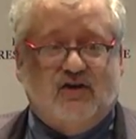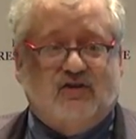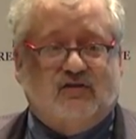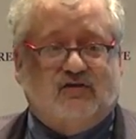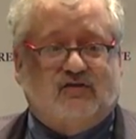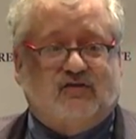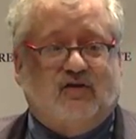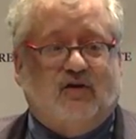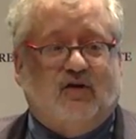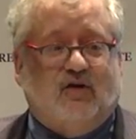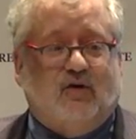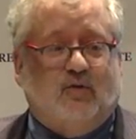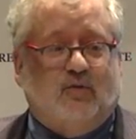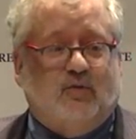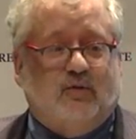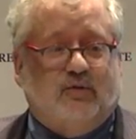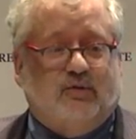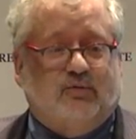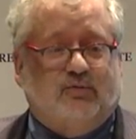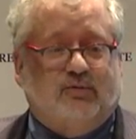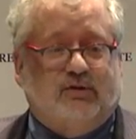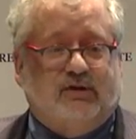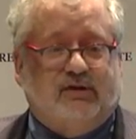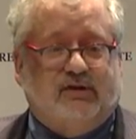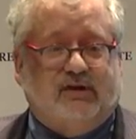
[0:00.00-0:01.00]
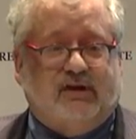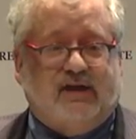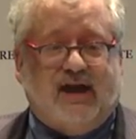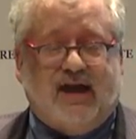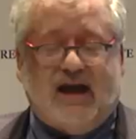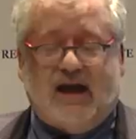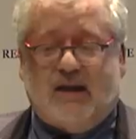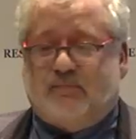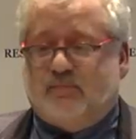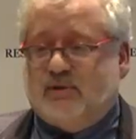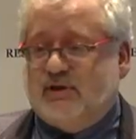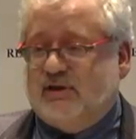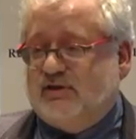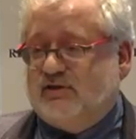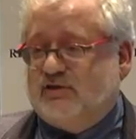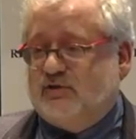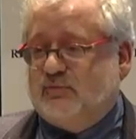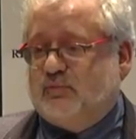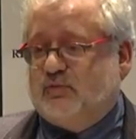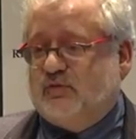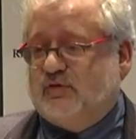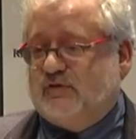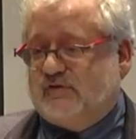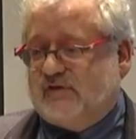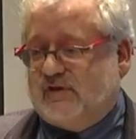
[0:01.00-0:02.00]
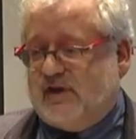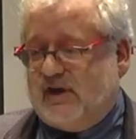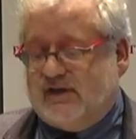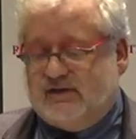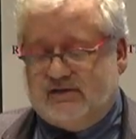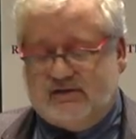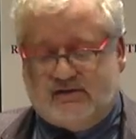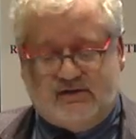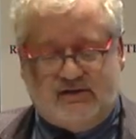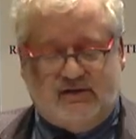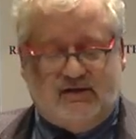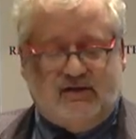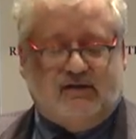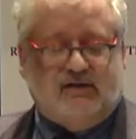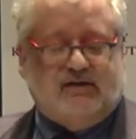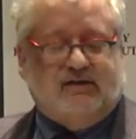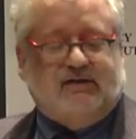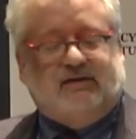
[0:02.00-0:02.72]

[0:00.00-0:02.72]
So we're really happy to present